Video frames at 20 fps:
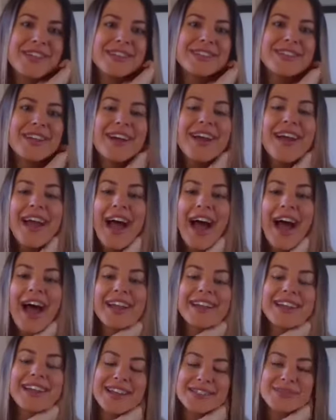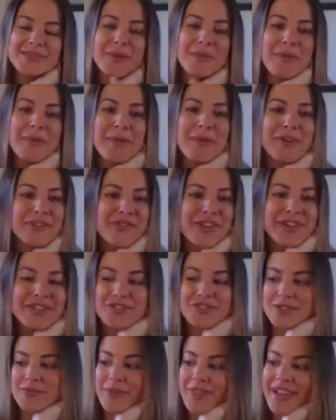I'd like to be a bit more
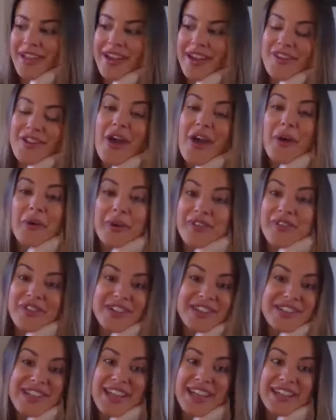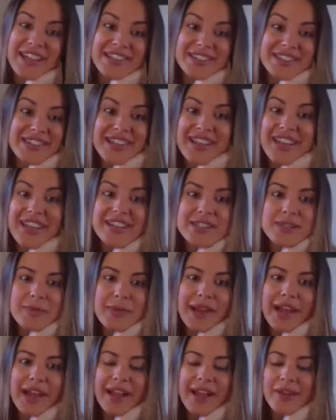adventurous, but then I know if I did, the kids would be
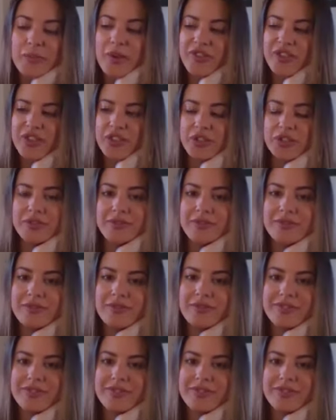like, what have you done?